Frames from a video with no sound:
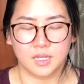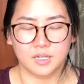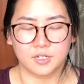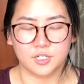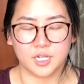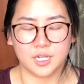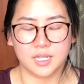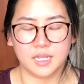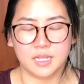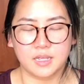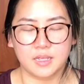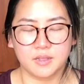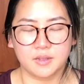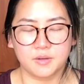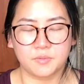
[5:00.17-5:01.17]
Checking
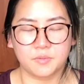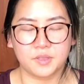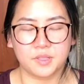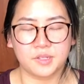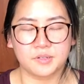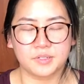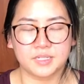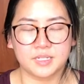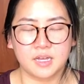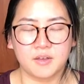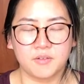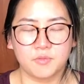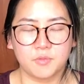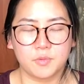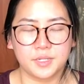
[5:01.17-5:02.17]
in with
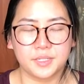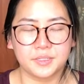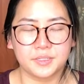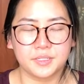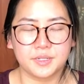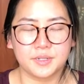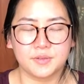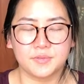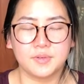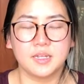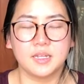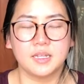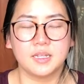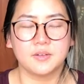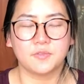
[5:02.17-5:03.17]
yourself. What do you
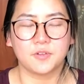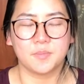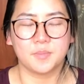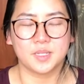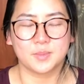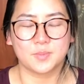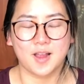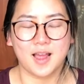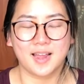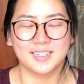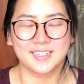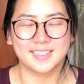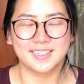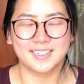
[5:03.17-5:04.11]
need from this practice